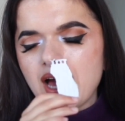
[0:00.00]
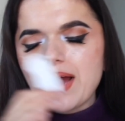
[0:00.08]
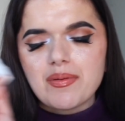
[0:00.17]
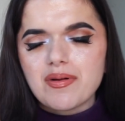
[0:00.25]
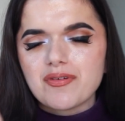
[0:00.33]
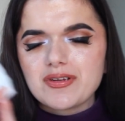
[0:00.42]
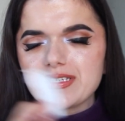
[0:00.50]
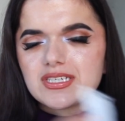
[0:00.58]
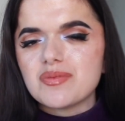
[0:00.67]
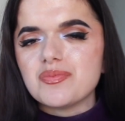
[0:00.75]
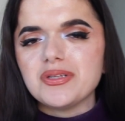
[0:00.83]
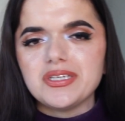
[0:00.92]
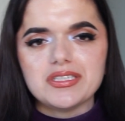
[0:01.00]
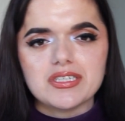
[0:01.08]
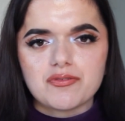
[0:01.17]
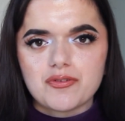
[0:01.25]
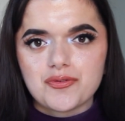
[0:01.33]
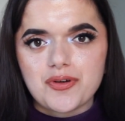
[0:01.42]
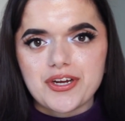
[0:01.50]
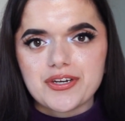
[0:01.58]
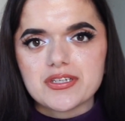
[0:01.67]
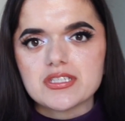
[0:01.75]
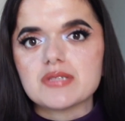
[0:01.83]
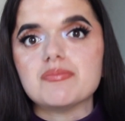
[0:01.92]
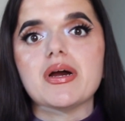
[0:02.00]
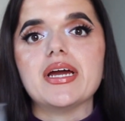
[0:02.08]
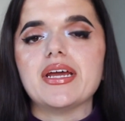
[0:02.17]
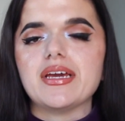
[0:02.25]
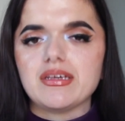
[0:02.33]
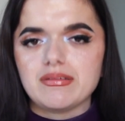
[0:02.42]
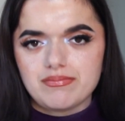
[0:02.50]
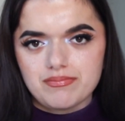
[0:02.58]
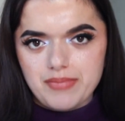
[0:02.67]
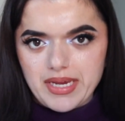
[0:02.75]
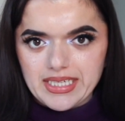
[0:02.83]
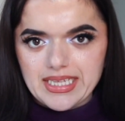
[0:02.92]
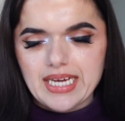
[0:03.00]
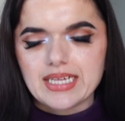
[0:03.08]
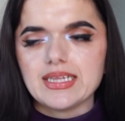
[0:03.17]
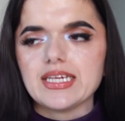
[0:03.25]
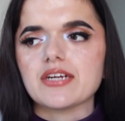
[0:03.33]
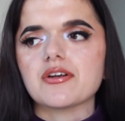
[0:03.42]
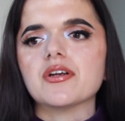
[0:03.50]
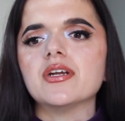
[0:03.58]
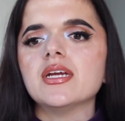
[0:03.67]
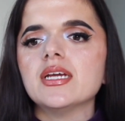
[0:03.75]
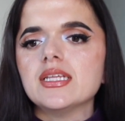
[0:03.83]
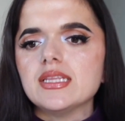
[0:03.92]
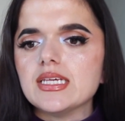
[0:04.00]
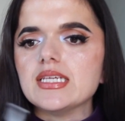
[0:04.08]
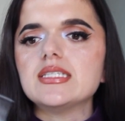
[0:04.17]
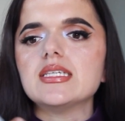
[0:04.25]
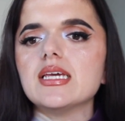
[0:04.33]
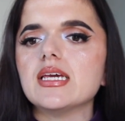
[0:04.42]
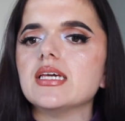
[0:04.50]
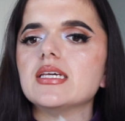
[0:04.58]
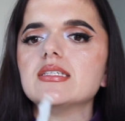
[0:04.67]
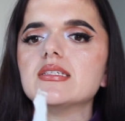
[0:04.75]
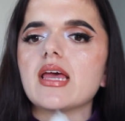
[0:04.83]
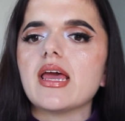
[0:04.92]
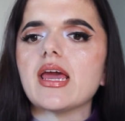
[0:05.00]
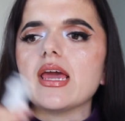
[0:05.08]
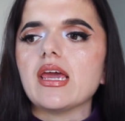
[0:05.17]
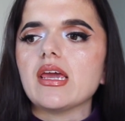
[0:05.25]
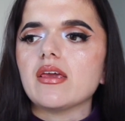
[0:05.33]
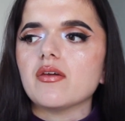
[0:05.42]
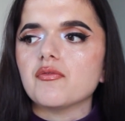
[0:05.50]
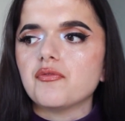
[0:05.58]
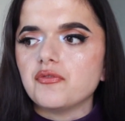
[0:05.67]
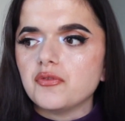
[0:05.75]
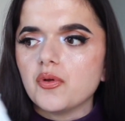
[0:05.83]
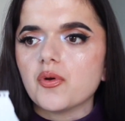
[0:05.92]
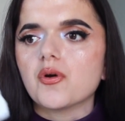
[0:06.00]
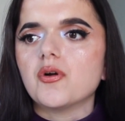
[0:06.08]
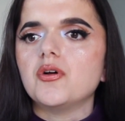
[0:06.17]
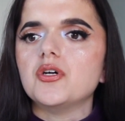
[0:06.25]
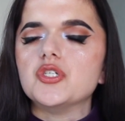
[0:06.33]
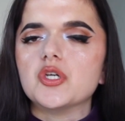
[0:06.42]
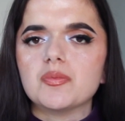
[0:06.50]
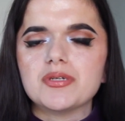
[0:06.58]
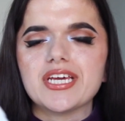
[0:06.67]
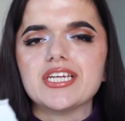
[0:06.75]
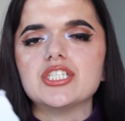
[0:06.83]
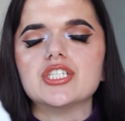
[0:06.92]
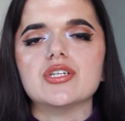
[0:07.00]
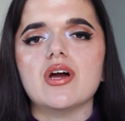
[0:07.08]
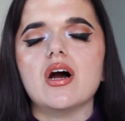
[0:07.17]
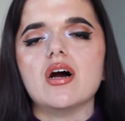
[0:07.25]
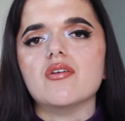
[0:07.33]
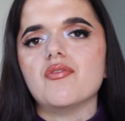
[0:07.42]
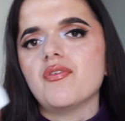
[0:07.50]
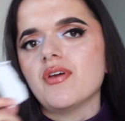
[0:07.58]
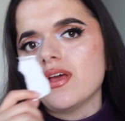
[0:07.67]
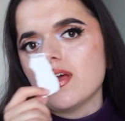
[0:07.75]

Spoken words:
However, it's a completely different fragrance, might I make that clear. This is a floral interpretation of